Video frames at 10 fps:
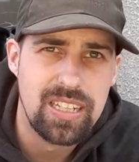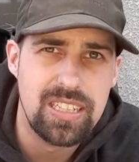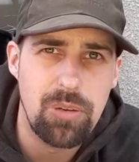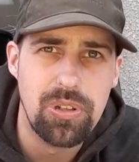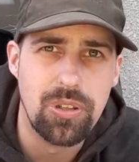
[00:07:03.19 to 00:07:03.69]

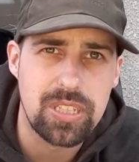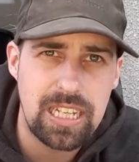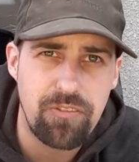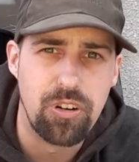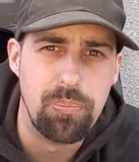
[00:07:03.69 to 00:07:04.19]
They will not
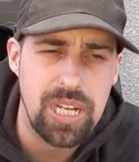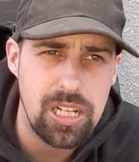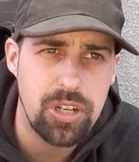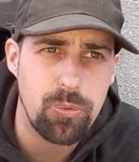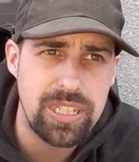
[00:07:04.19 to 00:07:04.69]
get
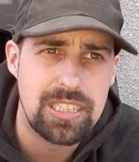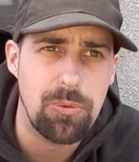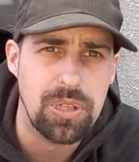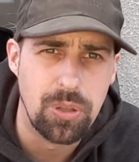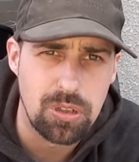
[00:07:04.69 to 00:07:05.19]
familiar with. They
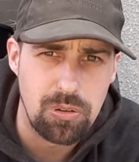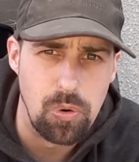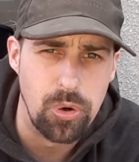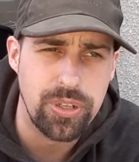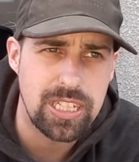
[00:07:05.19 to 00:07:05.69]
will not
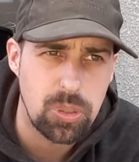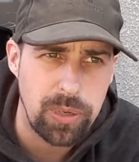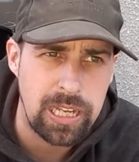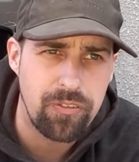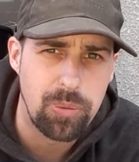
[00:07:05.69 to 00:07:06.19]
learn that
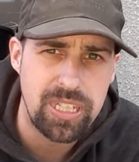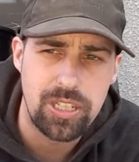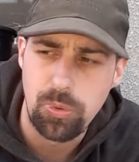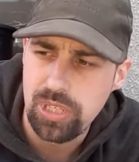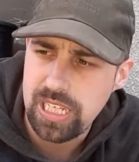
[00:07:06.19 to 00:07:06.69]
quickly from it,
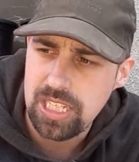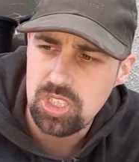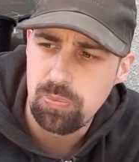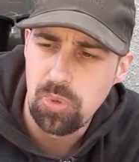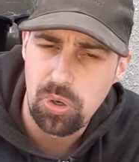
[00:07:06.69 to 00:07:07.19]
and you will
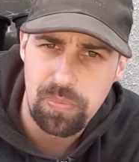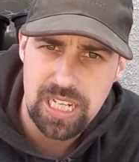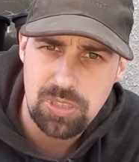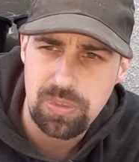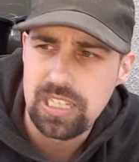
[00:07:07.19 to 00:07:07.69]
catch more
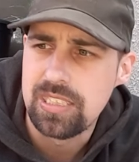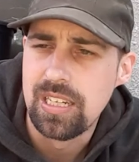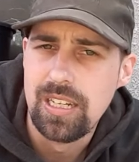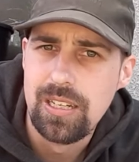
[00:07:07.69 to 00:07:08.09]
mice with it.